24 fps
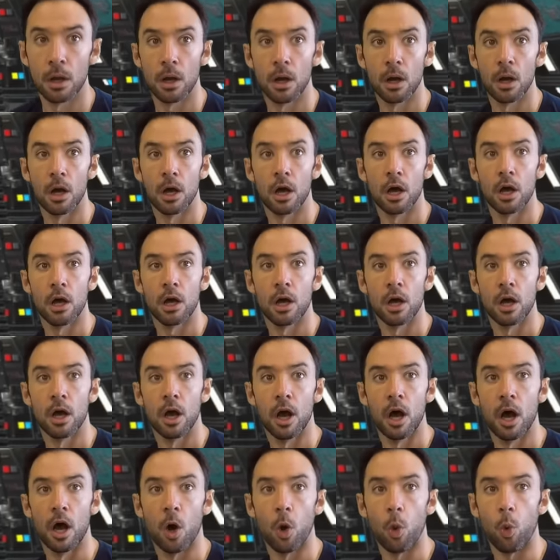Quick, make it
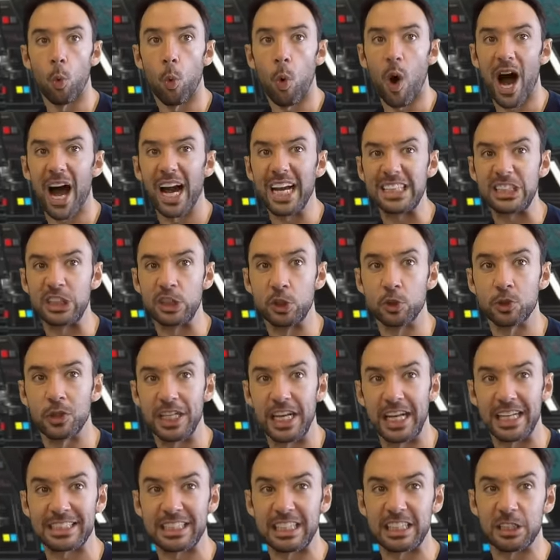talk. Why? So you can
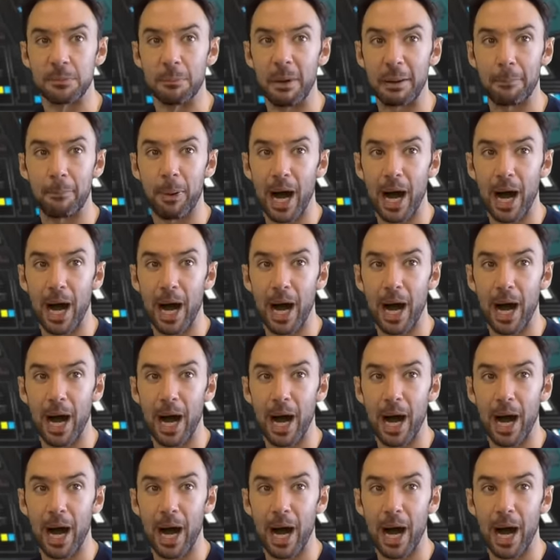ask it to make